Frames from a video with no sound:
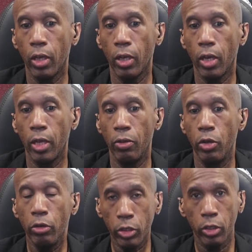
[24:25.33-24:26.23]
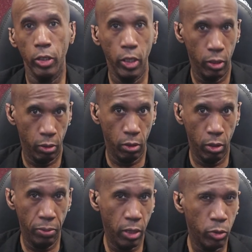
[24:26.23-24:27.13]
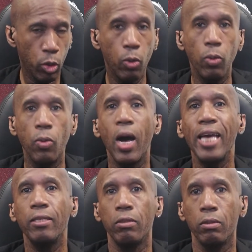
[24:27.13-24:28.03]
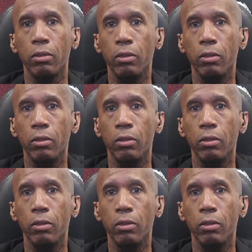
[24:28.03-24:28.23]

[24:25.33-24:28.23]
And usually it becomes quite